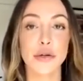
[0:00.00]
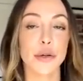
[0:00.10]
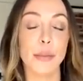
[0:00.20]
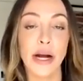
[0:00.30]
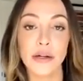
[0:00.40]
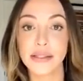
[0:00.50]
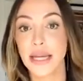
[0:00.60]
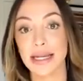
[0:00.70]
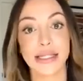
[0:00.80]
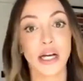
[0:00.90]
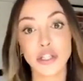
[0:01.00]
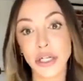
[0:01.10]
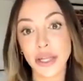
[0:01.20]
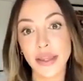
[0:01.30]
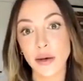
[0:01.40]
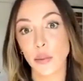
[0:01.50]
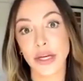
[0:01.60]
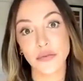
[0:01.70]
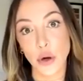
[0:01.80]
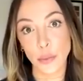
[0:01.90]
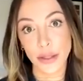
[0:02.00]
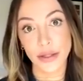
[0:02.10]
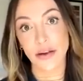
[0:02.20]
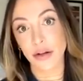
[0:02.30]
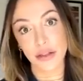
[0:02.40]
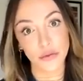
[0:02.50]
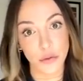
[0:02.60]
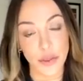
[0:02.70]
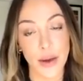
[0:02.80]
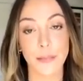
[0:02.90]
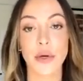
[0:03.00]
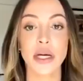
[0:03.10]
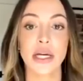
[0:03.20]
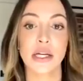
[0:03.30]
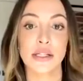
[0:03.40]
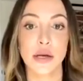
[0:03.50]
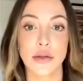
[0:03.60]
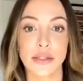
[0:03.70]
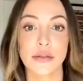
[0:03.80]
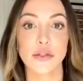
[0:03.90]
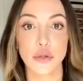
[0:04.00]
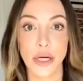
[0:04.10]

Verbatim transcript: The buyers can't touch anything. We have to open everything for them. So there's Ooh. strict